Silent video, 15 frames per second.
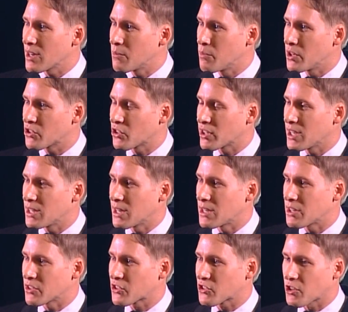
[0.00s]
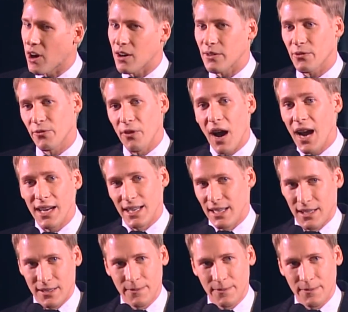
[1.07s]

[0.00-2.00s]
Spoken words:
Michigan, and to start fighting.